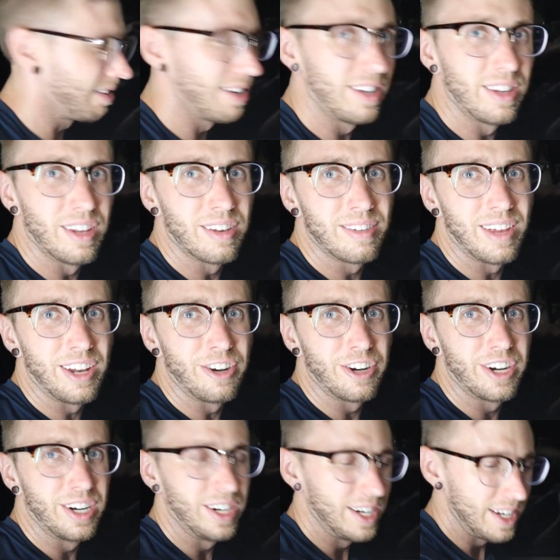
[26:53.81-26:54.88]
in the
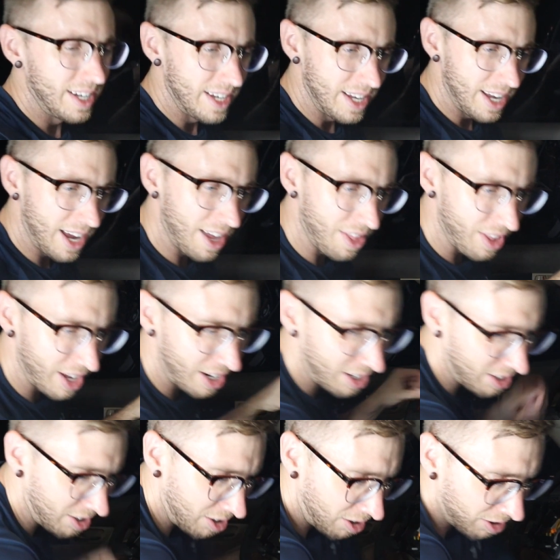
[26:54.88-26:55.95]
center, and
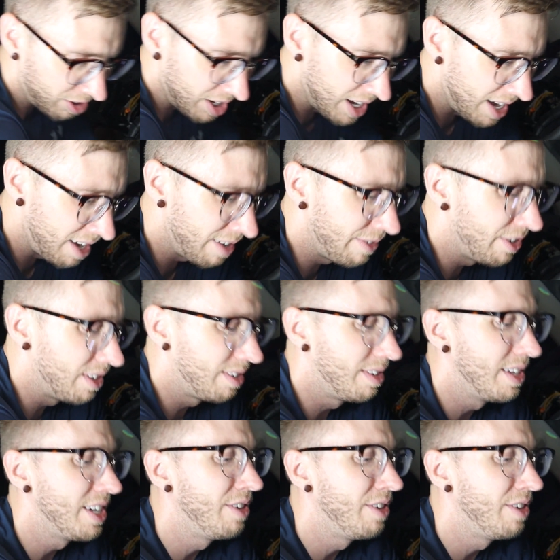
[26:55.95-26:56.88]
then all you have is the